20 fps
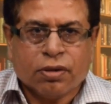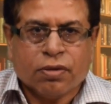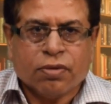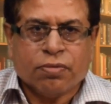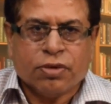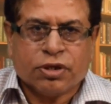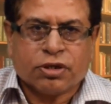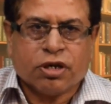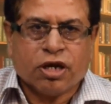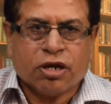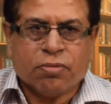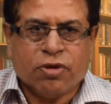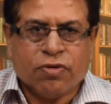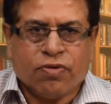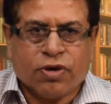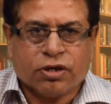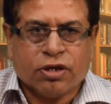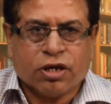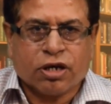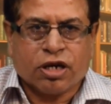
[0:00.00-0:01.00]
which can be
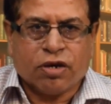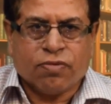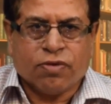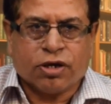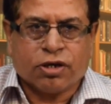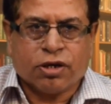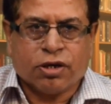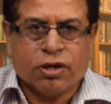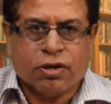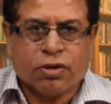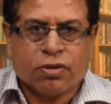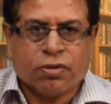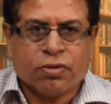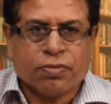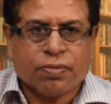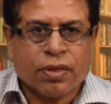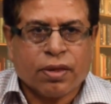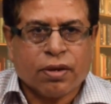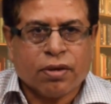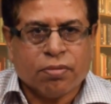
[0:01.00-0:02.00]
further converted
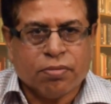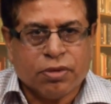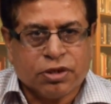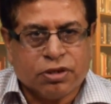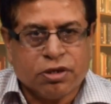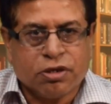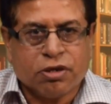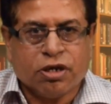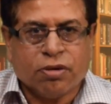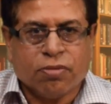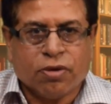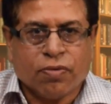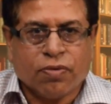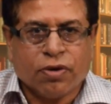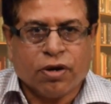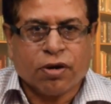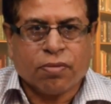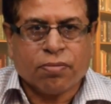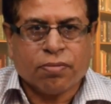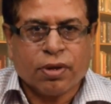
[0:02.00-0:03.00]
into machine readable
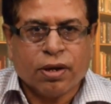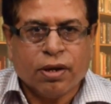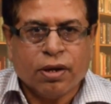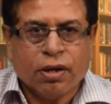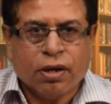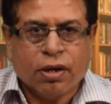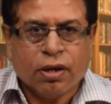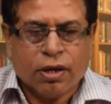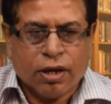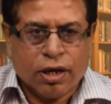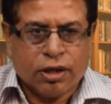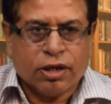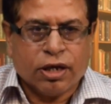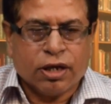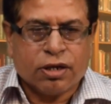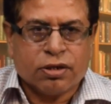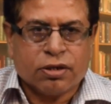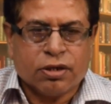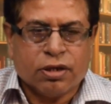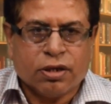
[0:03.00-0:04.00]
form. And
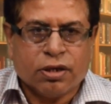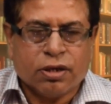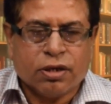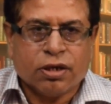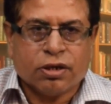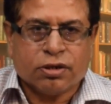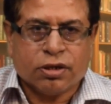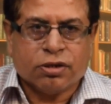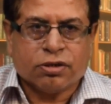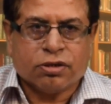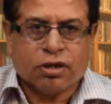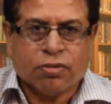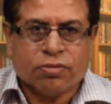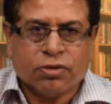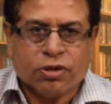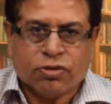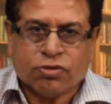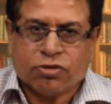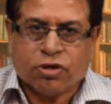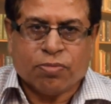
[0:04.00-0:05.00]
that is the essence
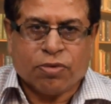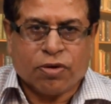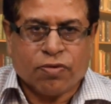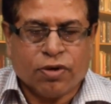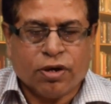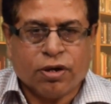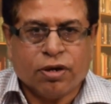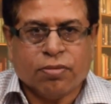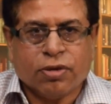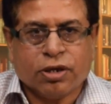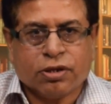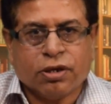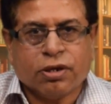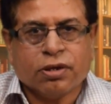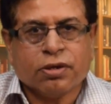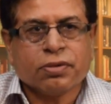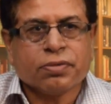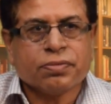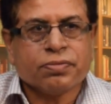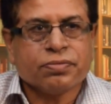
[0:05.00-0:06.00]
of the user profile method.
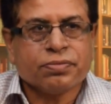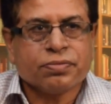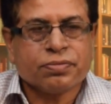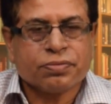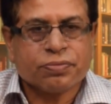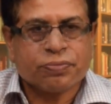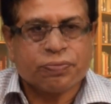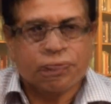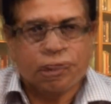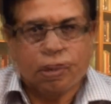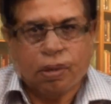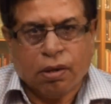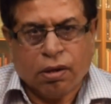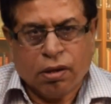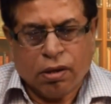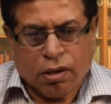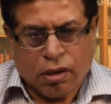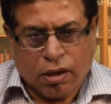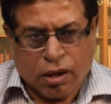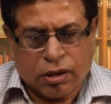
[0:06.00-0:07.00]

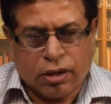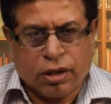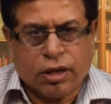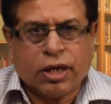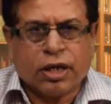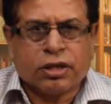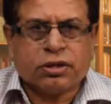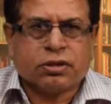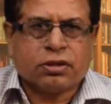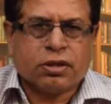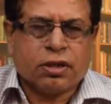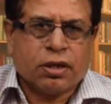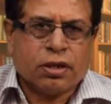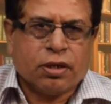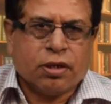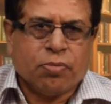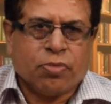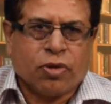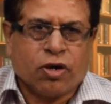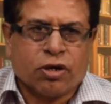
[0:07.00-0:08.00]
The next
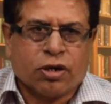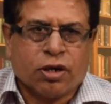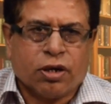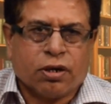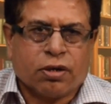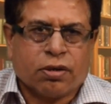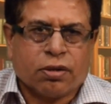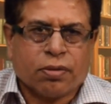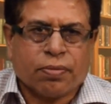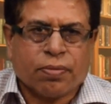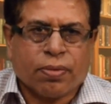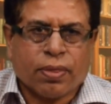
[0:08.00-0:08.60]
important